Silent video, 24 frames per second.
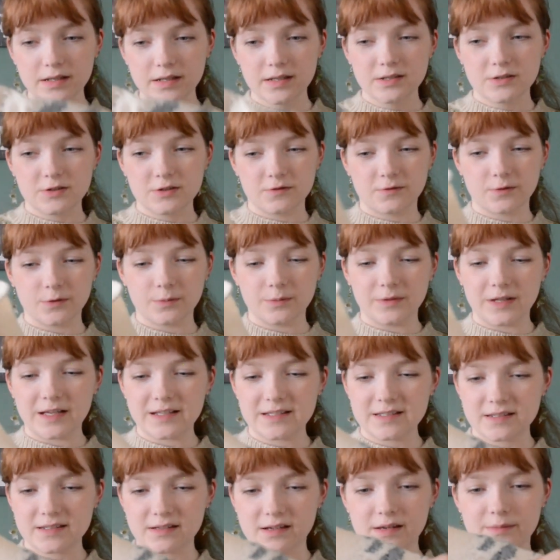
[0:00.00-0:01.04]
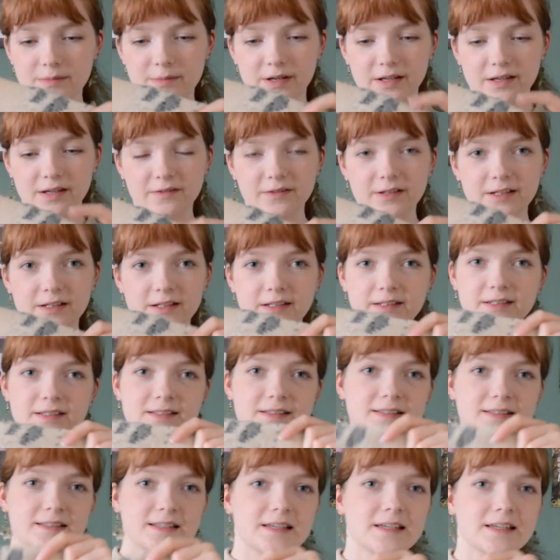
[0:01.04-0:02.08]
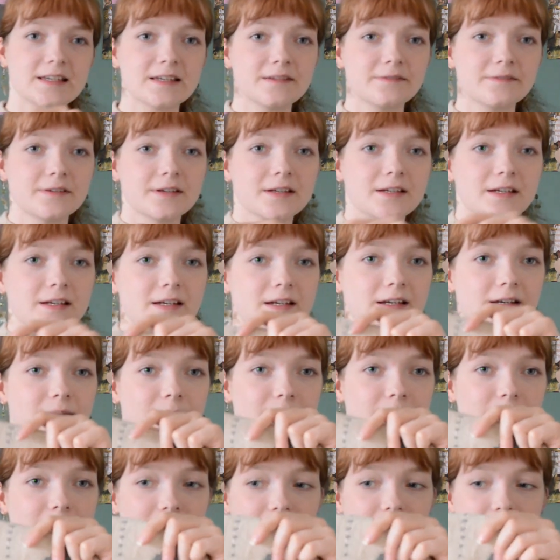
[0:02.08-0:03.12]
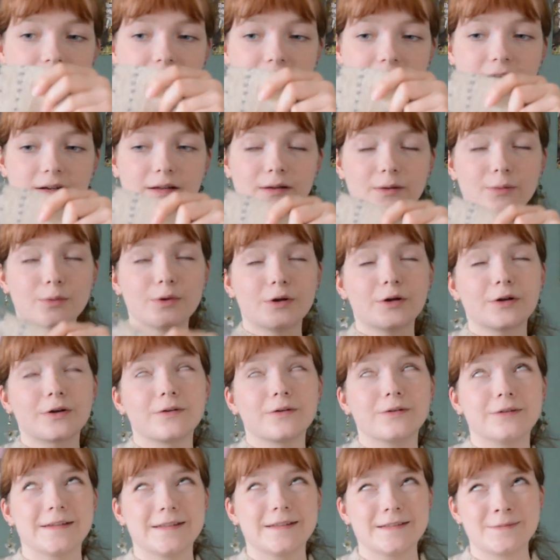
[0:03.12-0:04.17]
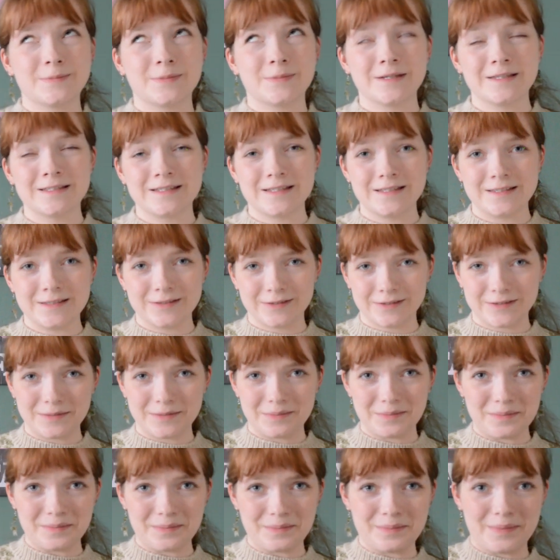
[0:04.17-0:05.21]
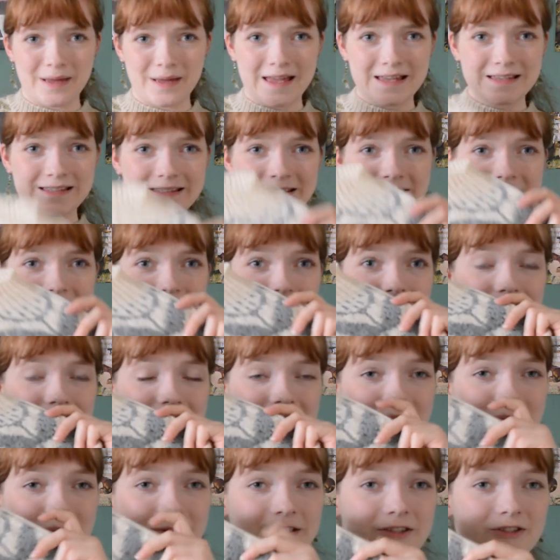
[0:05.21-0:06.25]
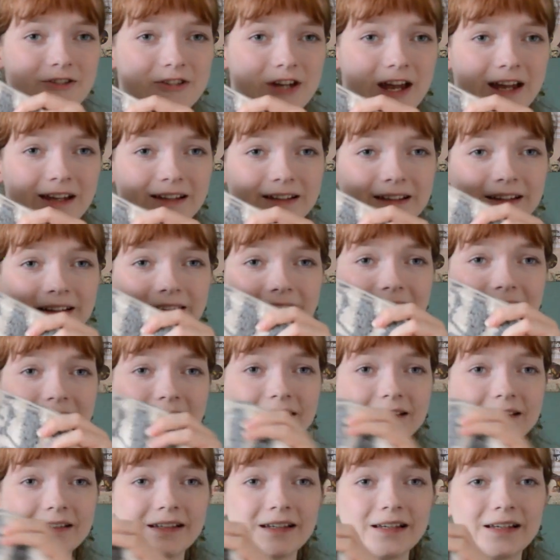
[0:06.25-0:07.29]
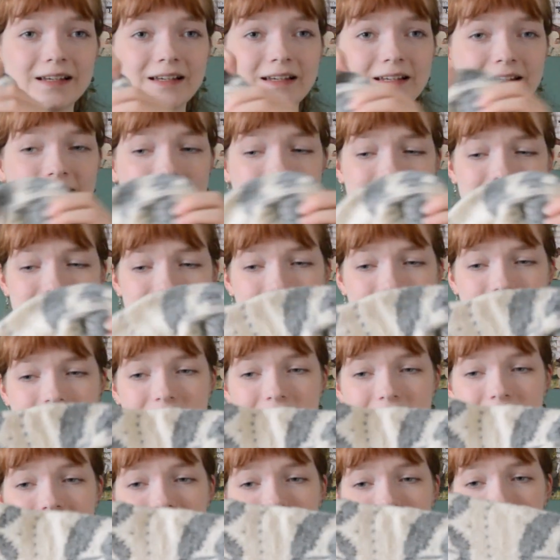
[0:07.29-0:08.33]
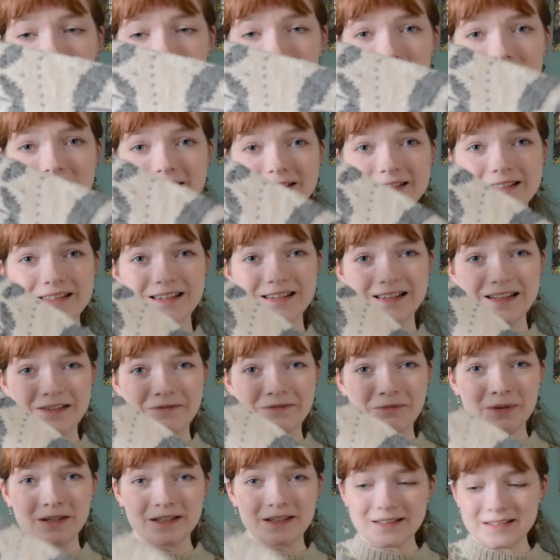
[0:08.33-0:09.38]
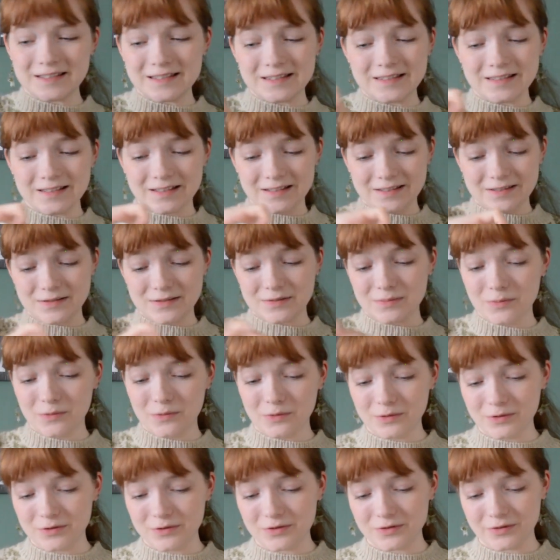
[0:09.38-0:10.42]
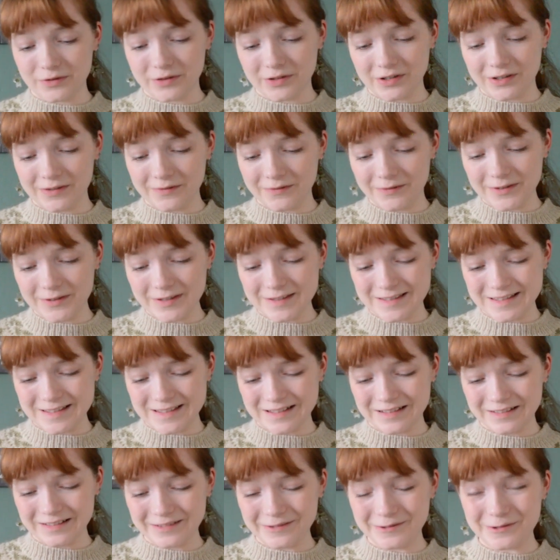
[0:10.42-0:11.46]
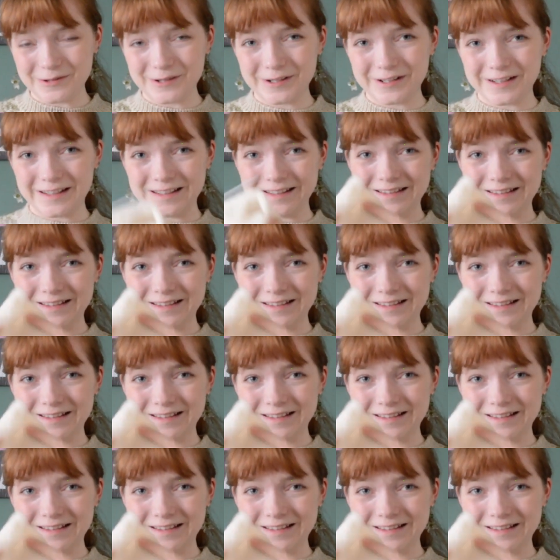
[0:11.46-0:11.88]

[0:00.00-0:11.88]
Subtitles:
So from last time I have knitted the sleeve. My color work on this piece is not the best. It looks a bit chunky, especially now on the sleeve, because it's like small circumference color work.